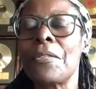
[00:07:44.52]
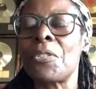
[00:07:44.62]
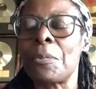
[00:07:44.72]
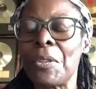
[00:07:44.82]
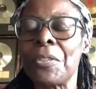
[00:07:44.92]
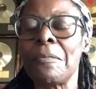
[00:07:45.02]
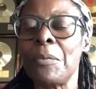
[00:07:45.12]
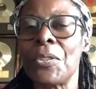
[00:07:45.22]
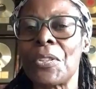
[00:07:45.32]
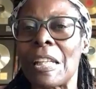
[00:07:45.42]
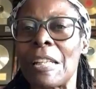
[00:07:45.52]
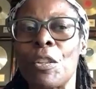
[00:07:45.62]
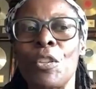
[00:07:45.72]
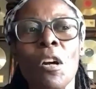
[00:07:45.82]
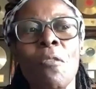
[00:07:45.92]
The spirit of music. And
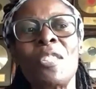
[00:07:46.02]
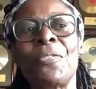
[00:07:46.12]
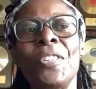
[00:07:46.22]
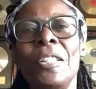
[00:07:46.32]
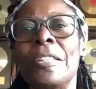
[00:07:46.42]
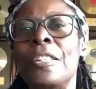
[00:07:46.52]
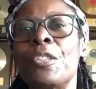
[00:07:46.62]
you could always feel it